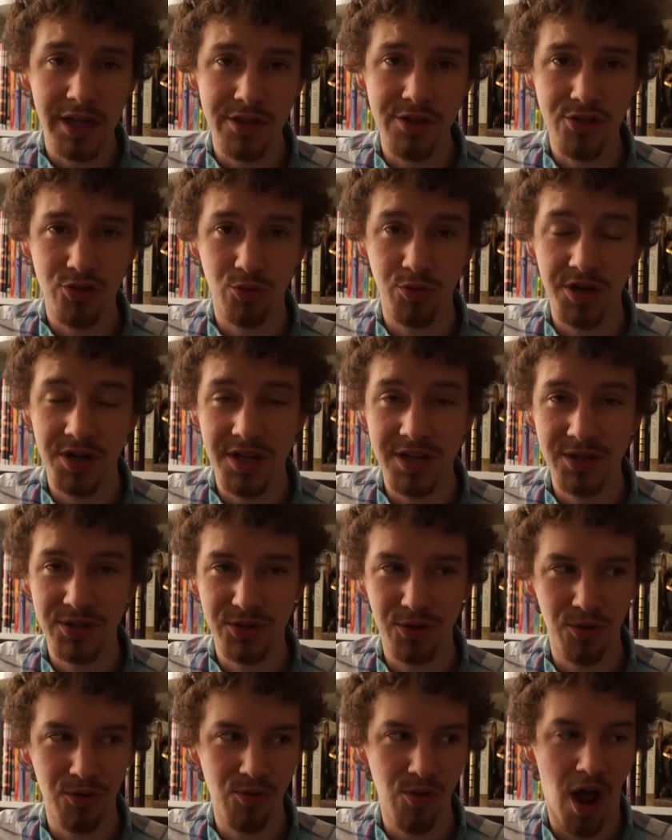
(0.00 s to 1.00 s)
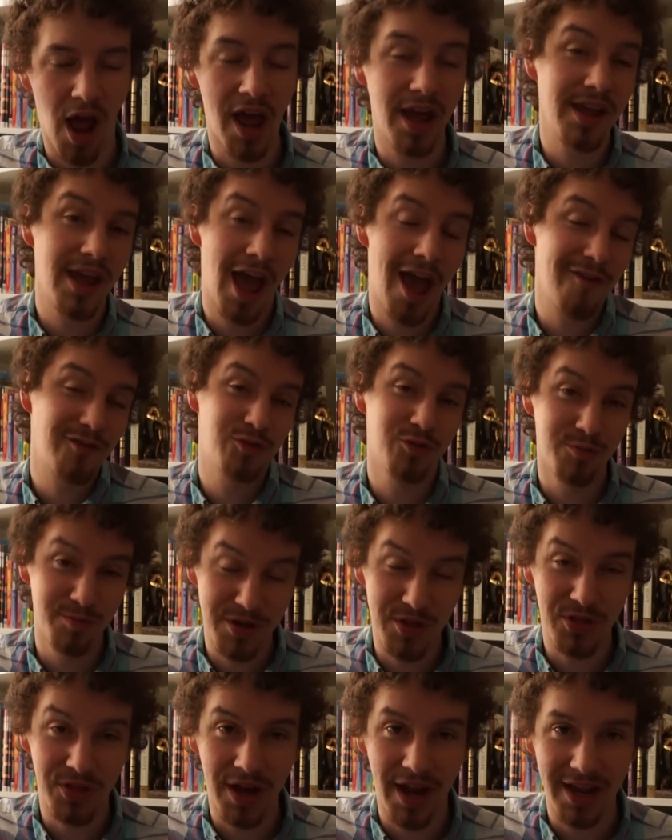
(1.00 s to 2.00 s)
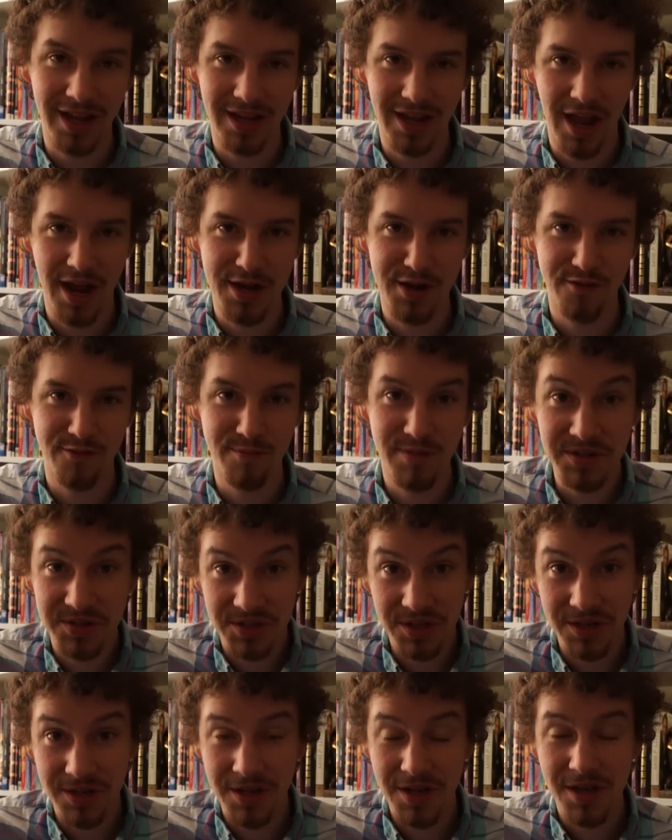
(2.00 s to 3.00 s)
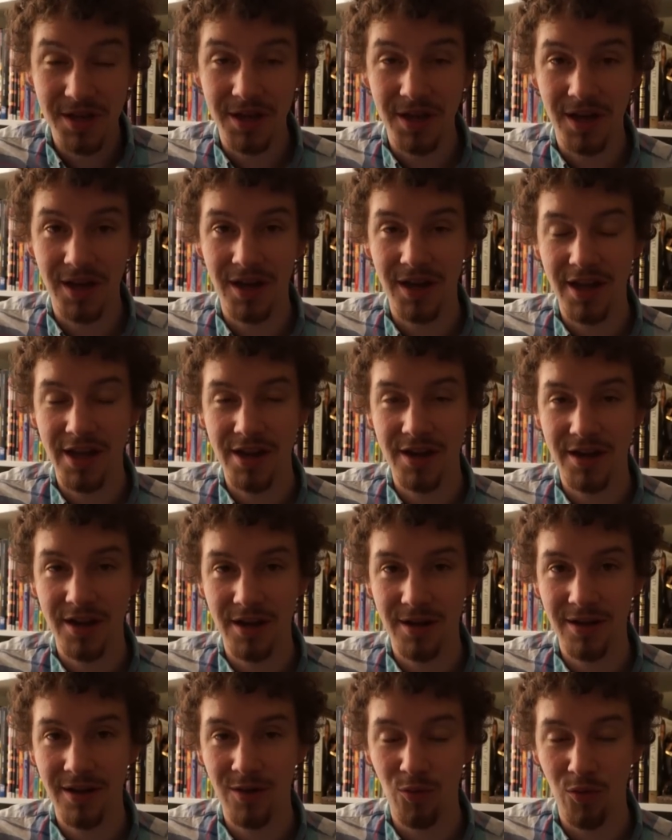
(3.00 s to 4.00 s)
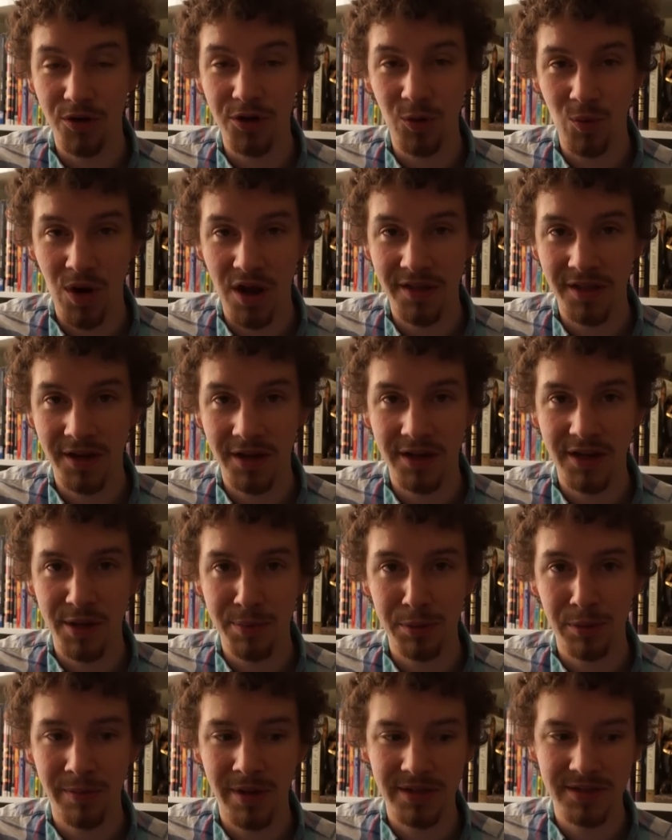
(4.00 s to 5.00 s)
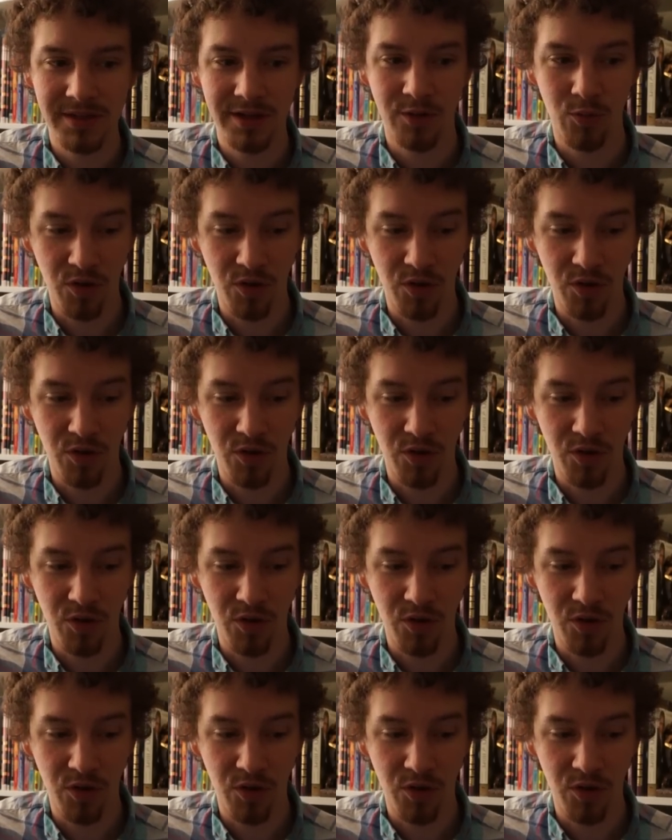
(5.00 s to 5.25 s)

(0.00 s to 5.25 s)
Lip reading: in 3D, so I have to admit that I kind of miss it and wonder why they didn't implement it.